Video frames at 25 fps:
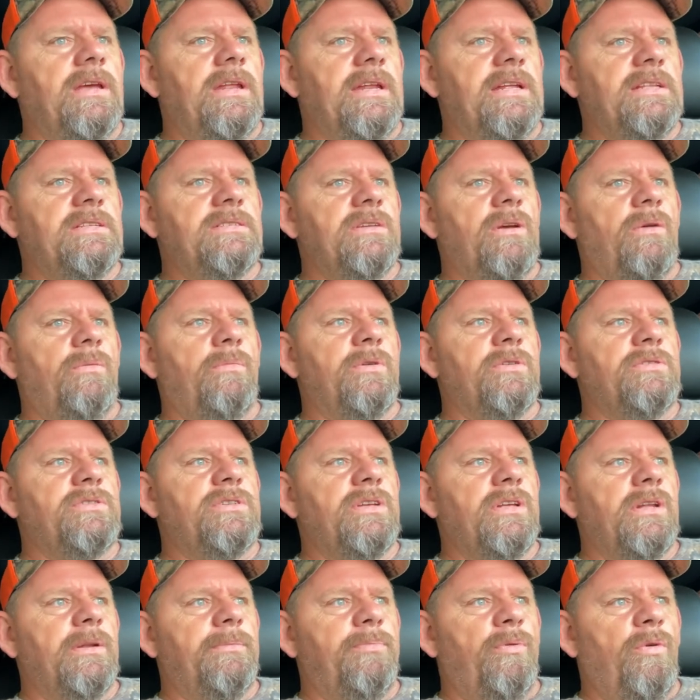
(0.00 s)
And it's almost
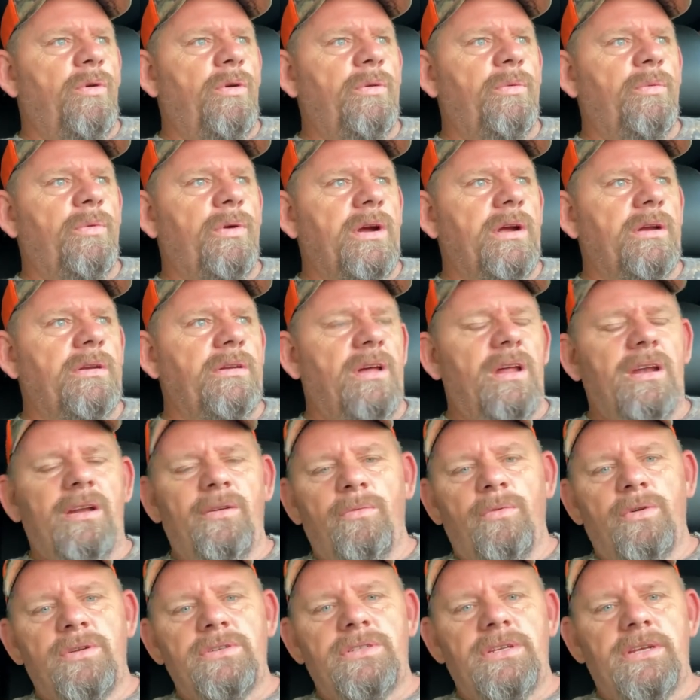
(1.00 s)
to the point where none
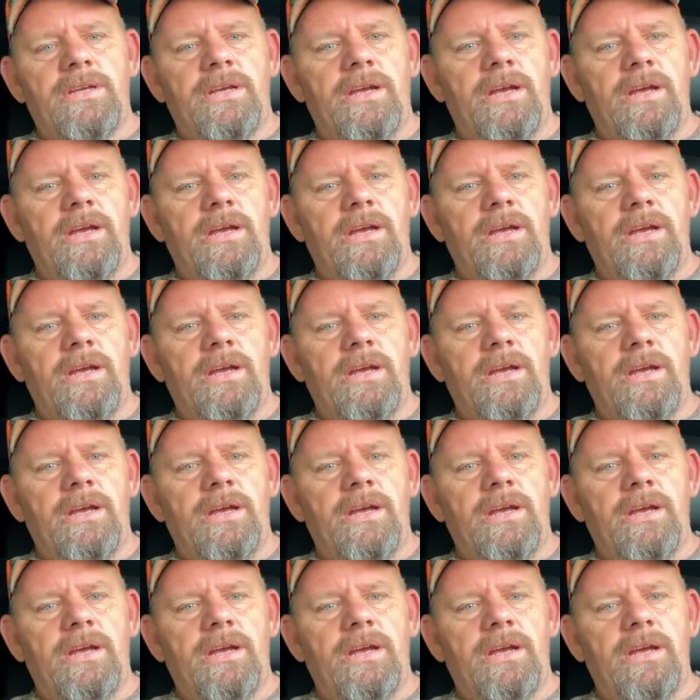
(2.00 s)
of what you